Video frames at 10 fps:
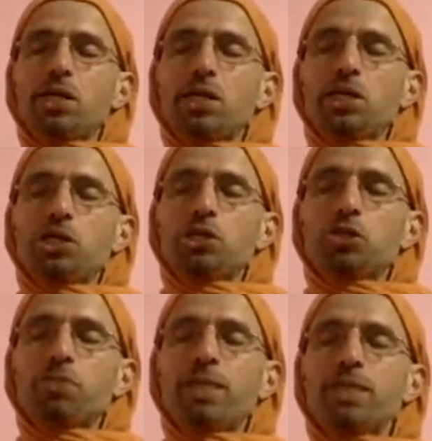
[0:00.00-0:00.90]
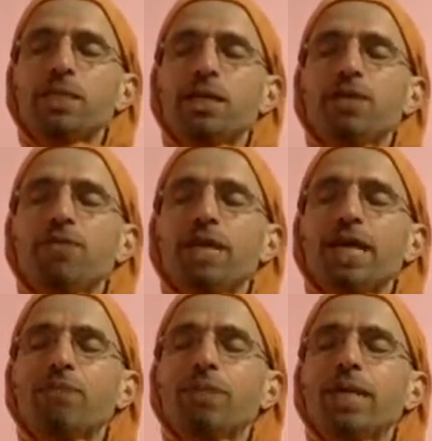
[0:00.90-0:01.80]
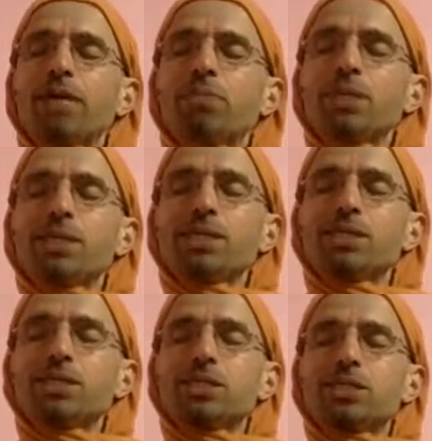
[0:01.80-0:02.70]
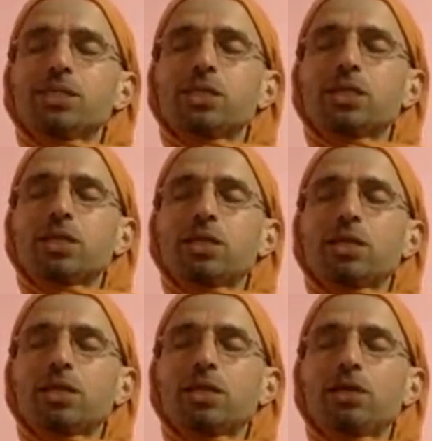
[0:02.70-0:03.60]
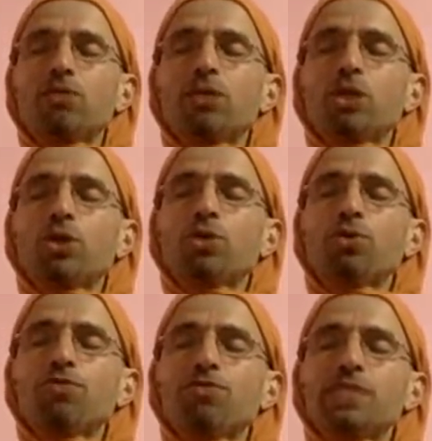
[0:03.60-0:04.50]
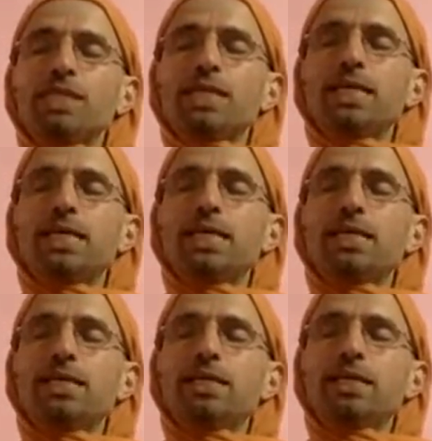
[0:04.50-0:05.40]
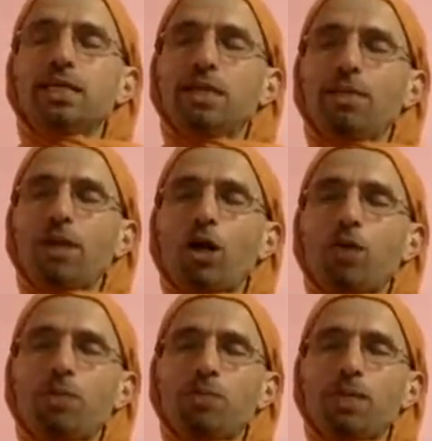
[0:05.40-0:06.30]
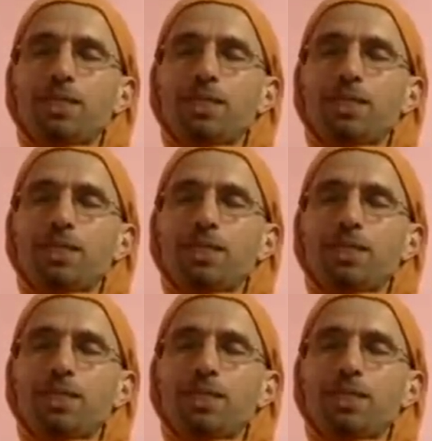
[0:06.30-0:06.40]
So, mentally, we can be at peace, even though physically there may not be pleasant